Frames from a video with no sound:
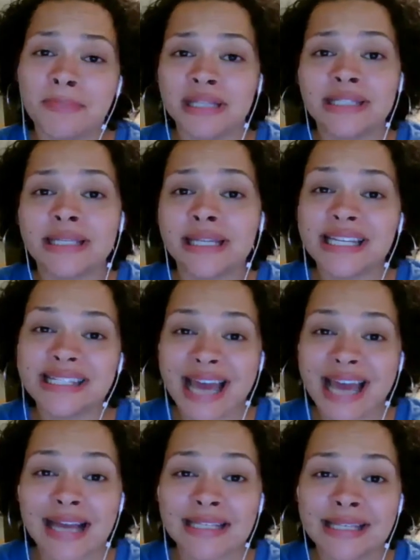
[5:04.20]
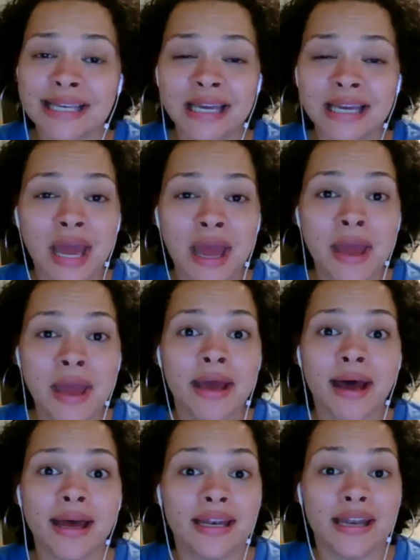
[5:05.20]
mentally taxing.
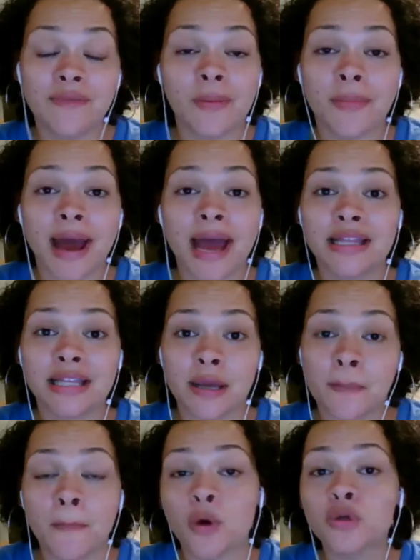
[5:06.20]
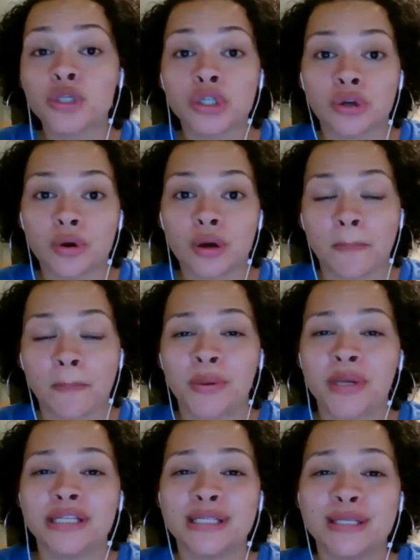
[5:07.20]
Uh, never mind the emotional
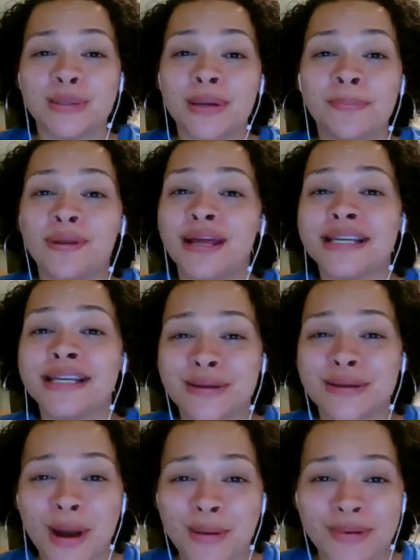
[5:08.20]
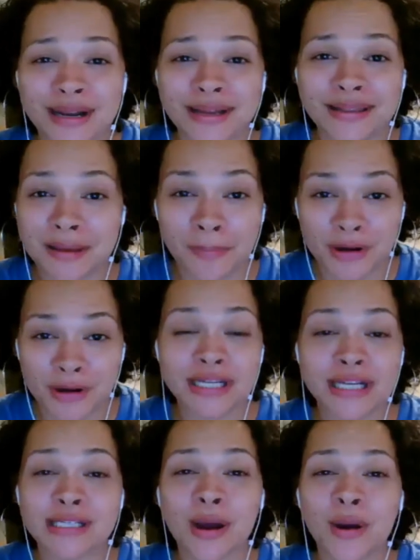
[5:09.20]
component to it. Plus, you're already the
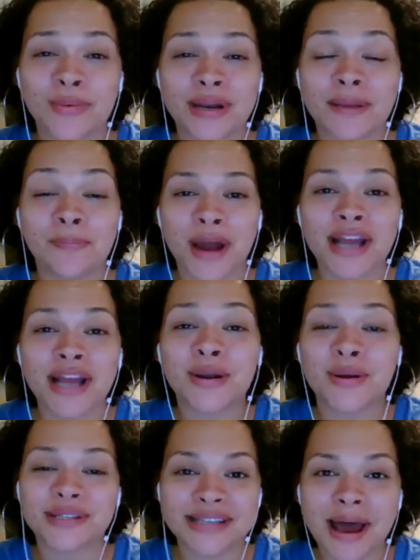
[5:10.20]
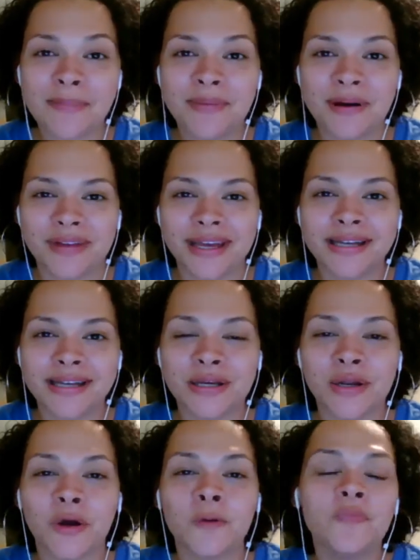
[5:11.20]
person is already pregnant on top of it.
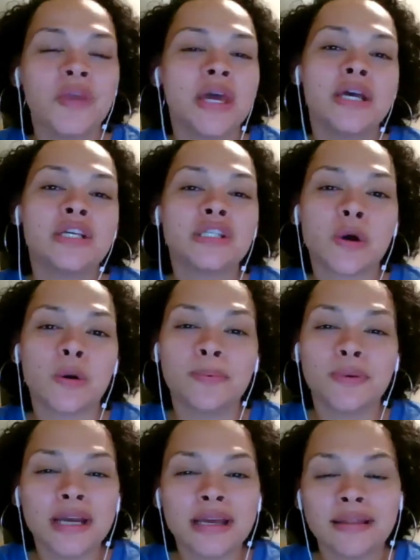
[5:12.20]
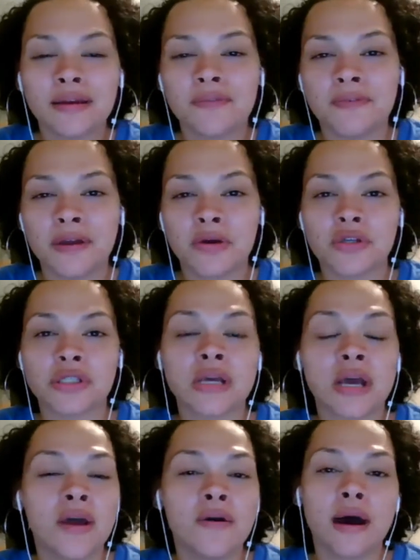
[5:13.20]
You know, so pricking their
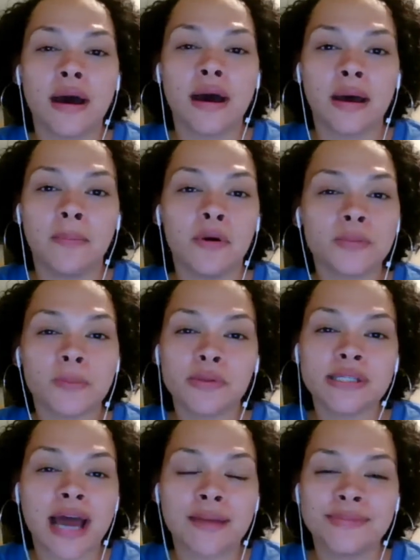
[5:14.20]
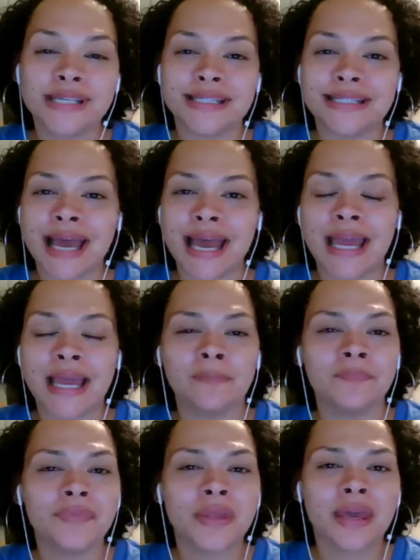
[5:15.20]
fingers uh, multiple times a
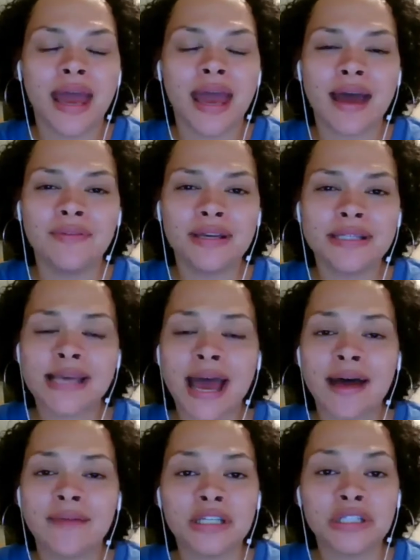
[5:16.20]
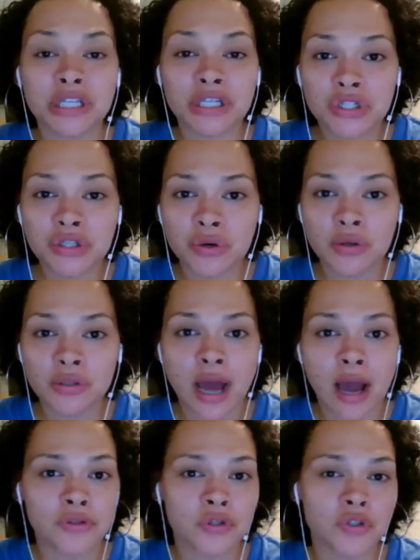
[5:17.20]
day. Having to have additional
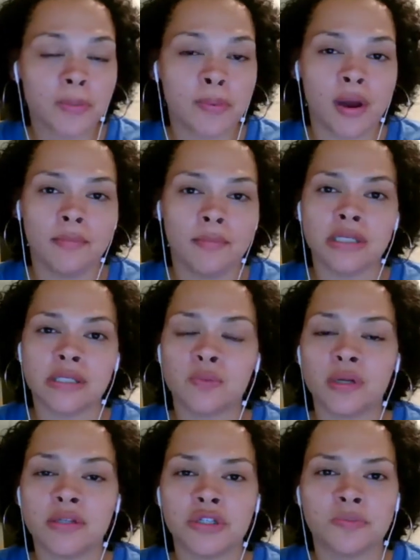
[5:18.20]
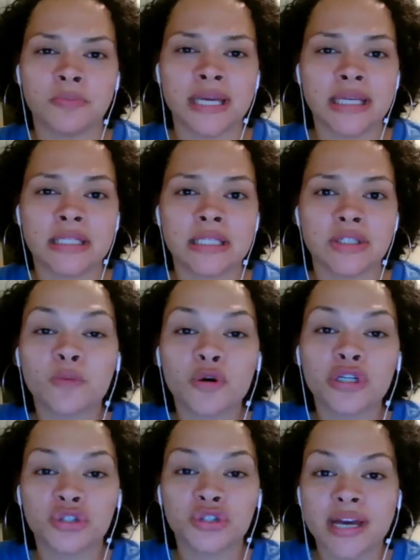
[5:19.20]
doctor's appointments, which means
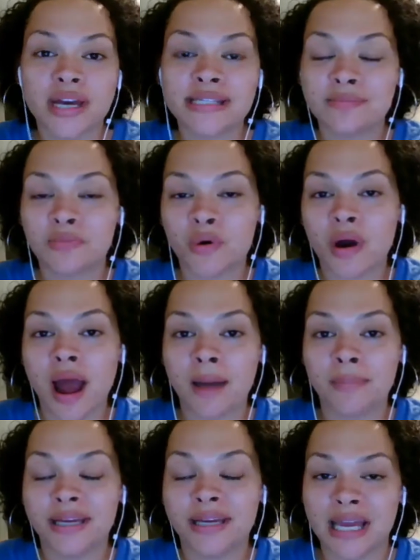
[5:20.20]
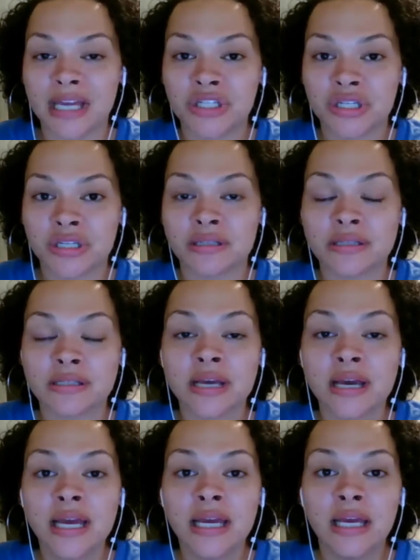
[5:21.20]
more stress and more obligations
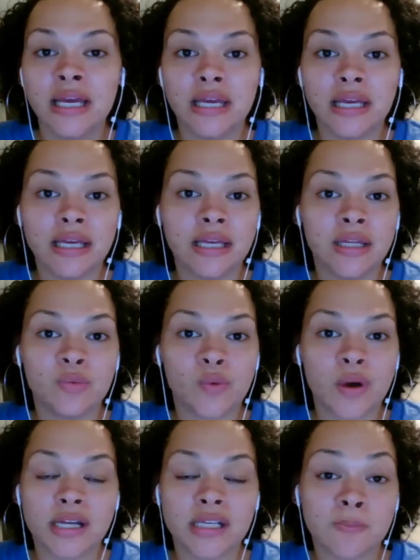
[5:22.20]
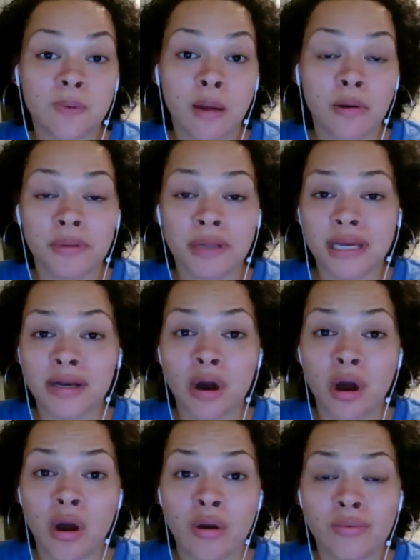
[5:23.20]
in what is probably an
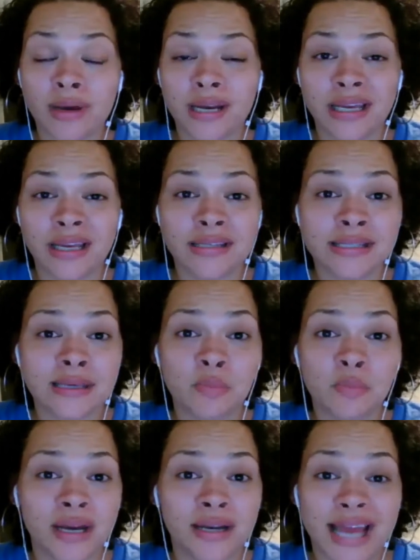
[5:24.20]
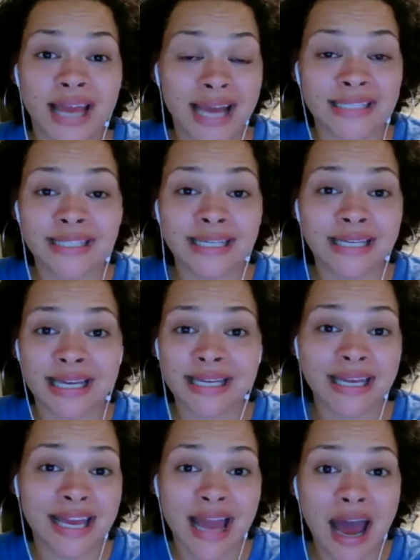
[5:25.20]
already somewhat hectic
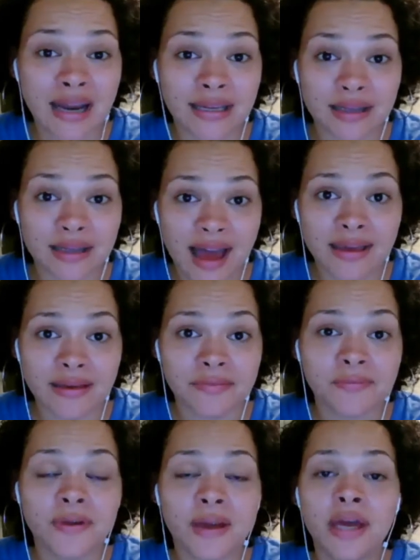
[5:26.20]
and chaotic life